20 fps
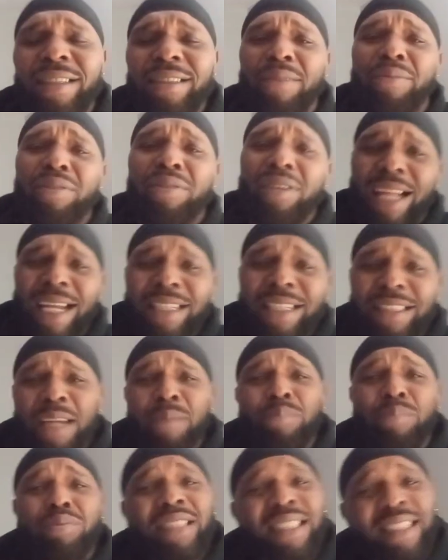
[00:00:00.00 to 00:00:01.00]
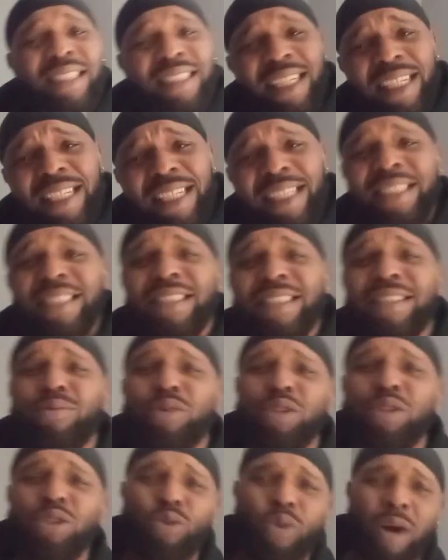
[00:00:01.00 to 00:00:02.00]
They feel like they're prestigious
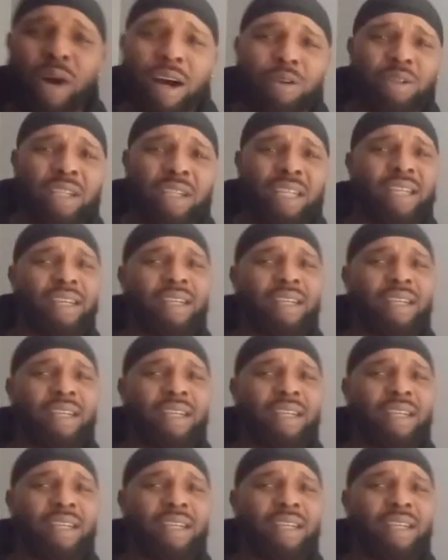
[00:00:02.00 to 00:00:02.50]
when you walk